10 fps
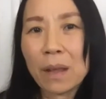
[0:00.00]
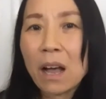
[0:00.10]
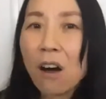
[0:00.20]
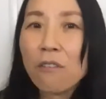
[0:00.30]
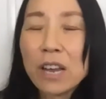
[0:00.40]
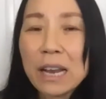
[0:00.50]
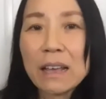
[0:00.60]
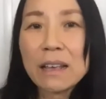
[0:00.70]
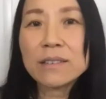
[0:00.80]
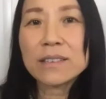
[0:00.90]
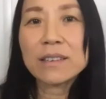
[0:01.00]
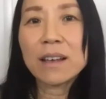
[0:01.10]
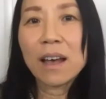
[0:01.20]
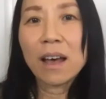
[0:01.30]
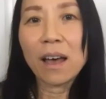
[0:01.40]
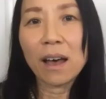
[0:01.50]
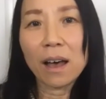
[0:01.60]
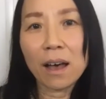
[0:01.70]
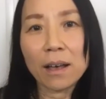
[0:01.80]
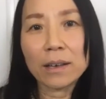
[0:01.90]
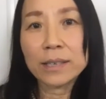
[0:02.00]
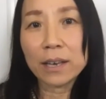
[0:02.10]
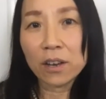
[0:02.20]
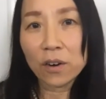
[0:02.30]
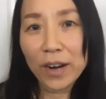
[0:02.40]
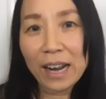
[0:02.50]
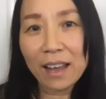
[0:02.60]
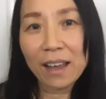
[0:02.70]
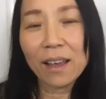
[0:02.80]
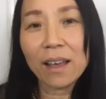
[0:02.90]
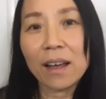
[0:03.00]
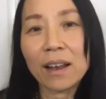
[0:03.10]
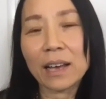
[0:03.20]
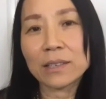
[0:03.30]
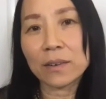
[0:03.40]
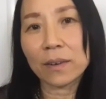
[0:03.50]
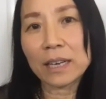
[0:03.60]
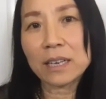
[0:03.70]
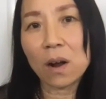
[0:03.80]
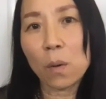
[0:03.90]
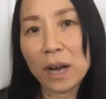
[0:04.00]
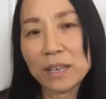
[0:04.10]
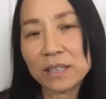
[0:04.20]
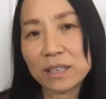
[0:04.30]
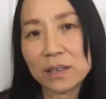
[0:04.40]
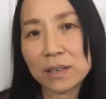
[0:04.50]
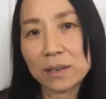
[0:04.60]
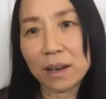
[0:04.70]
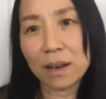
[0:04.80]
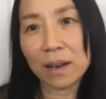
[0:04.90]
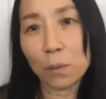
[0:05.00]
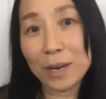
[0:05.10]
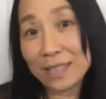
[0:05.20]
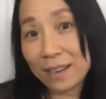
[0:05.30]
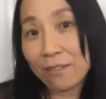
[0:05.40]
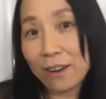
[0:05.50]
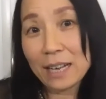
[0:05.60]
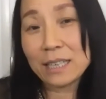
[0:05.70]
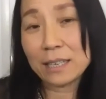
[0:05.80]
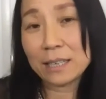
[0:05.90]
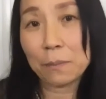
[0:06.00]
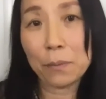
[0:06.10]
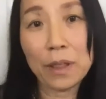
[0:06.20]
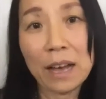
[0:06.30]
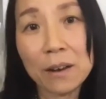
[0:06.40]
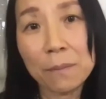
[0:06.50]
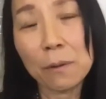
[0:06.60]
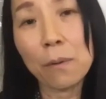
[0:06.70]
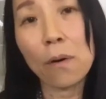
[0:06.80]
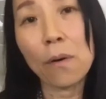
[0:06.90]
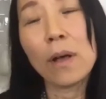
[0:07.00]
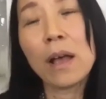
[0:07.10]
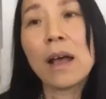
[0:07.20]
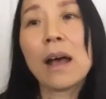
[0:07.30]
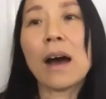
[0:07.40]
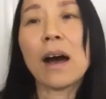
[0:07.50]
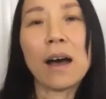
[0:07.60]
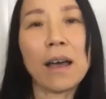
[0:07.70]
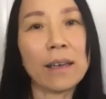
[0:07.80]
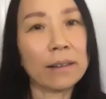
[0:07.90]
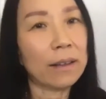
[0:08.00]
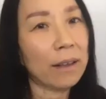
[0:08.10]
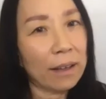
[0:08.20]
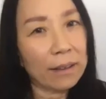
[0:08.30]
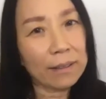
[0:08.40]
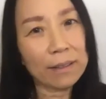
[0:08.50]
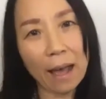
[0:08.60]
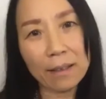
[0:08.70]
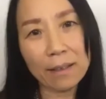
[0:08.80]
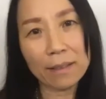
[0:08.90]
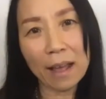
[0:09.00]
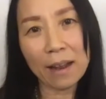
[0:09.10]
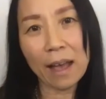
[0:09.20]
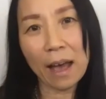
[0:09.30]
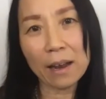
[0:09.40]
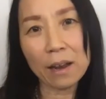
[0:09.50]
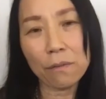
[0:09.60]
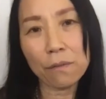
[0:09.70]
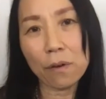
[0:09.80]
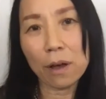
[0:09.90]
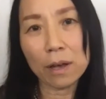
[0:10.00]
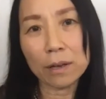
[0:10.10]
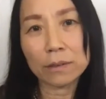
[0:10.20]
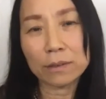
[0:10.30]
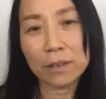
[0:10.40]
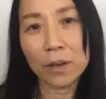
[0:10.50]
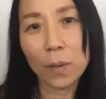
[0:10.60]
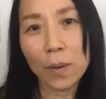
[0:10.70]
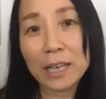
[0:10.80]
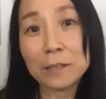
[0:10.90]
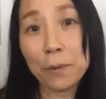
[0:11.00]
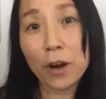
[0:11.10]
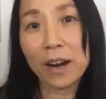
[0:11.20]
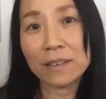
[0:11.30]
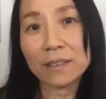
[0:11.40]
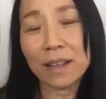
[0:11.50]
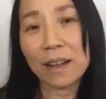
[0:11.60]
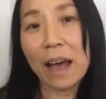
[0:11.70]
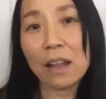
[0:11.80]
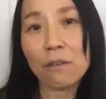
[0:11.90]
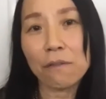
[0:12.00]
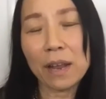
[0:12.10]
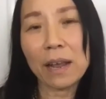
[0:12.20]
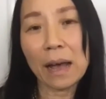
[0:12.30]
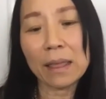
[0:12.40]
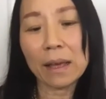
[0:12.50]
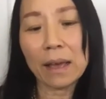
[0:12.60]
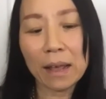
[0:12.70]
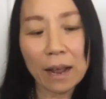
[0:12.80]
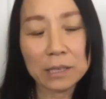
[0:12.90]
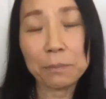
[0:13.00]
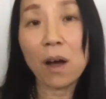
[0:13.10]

confidence, security. Like so later on, when she was in a relationship with other people, and that kind of you know experience, that kind of feeling, I think it has been